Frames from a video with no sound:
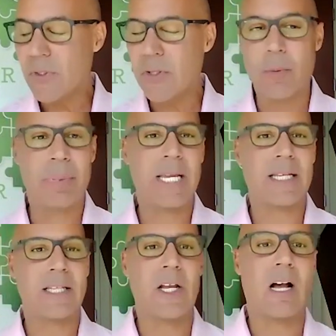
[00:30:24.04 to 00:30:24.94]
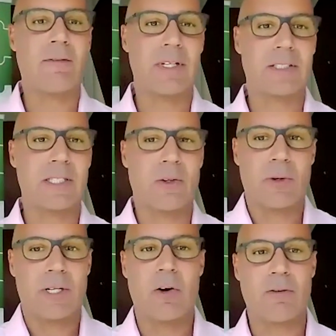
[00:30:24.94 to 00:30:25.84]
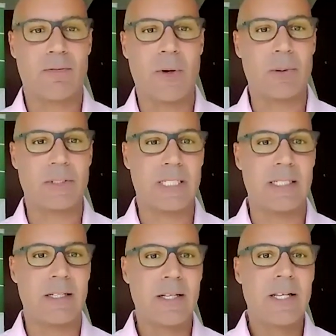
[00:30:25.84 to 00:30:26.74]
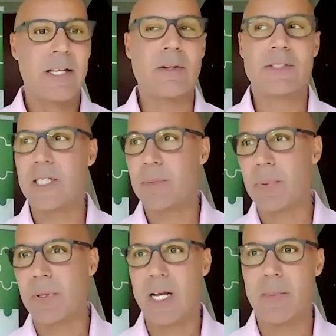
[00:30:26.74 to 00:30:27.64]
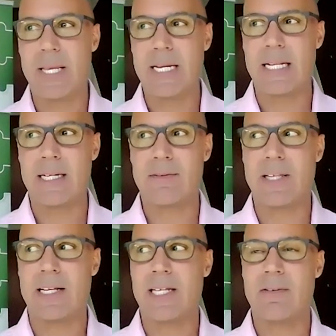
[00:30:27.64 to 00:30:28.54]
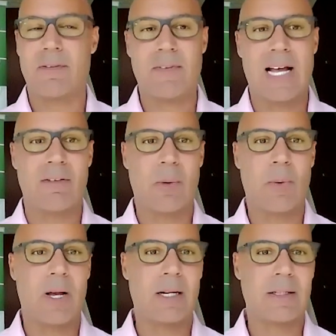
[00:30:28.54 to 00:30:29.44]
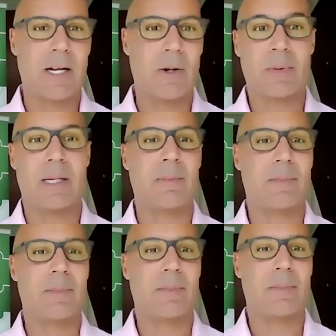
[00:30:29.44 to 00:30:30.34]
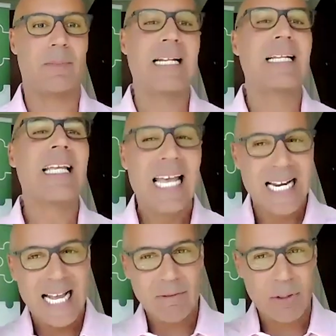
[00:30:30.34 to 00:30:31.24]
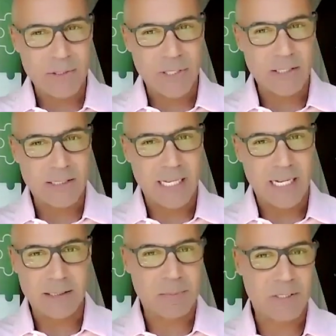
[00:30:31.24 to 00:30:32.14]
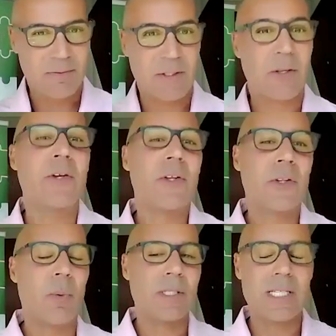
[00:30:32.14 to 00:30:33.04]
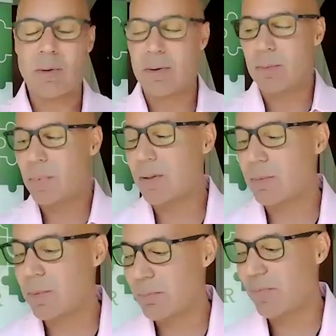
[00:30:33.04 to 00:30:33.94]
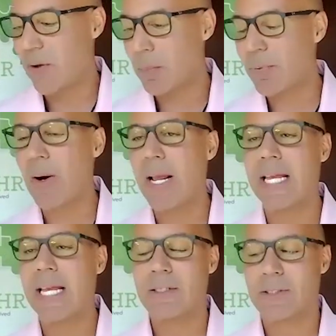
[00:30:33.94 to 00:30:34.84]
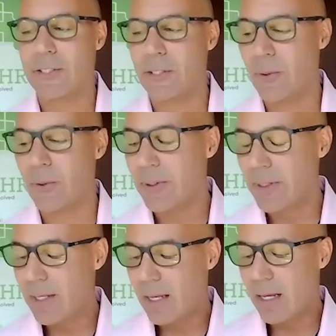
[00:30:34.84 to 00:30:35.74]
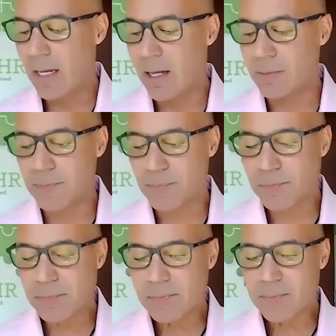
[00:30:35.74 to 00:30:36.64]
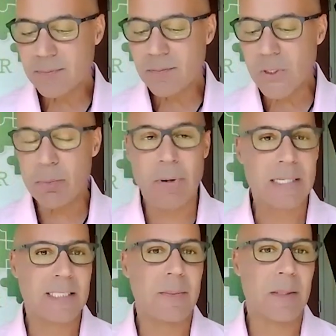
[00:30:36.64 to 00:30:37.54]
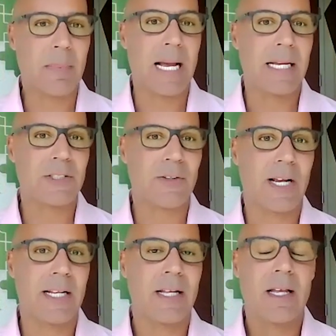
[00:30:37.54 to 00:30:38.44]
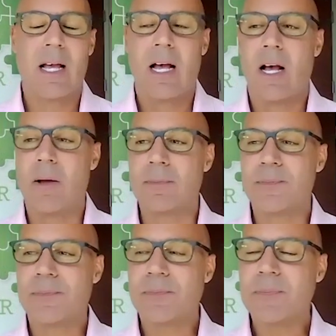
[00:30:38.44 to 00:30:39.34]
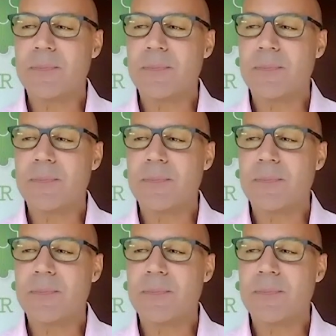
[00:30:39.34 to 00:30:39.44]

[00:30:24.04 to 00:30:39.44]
you know being in the office and learning over folks and you know, seeing people come in and if they leave at 501, you know, they, you know, they, and have those thoughts and concepts and feel the, the ones that will, will, will fall prey to um, proximity bias, right? Um,